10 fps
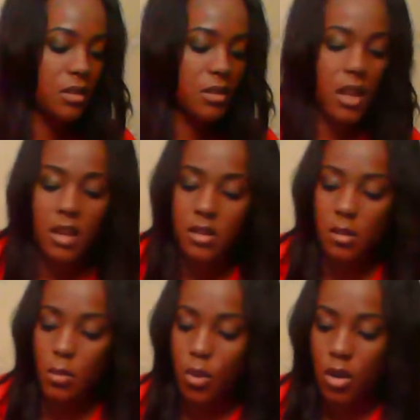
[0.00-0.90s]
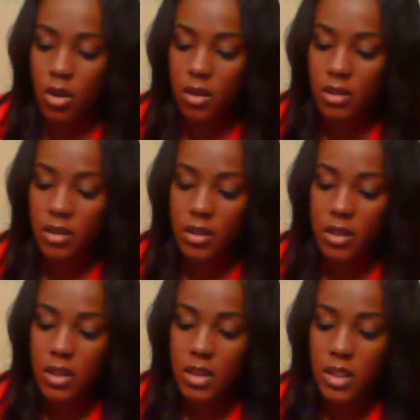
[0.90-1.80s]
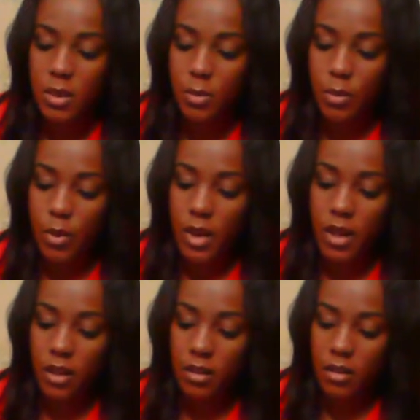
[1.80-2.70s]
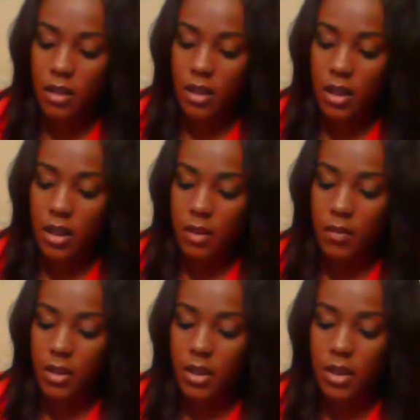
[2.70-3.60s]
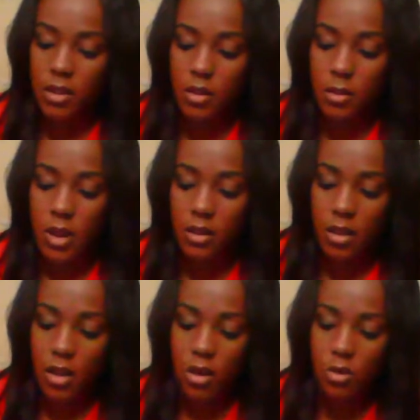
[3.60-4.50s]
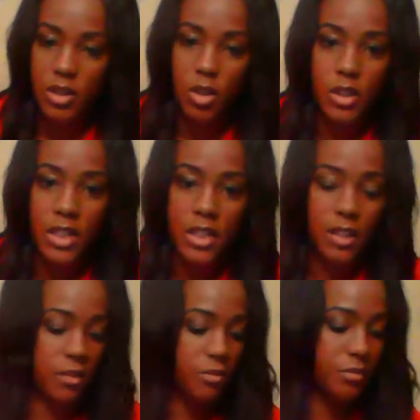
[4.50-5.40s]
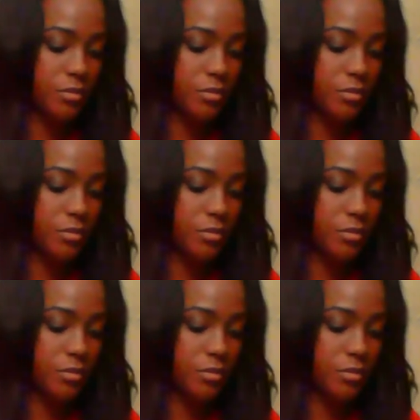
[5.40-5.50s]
Take some more, spread it evenly throughout the whole tortilla.